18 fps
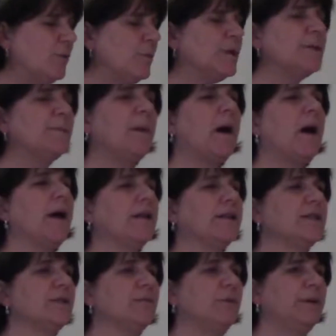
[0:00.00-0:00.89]

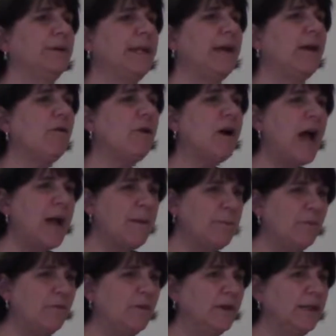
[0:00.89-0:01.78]
response when they are
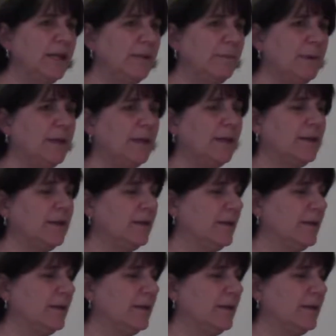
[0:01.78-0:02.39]
hypovolemic,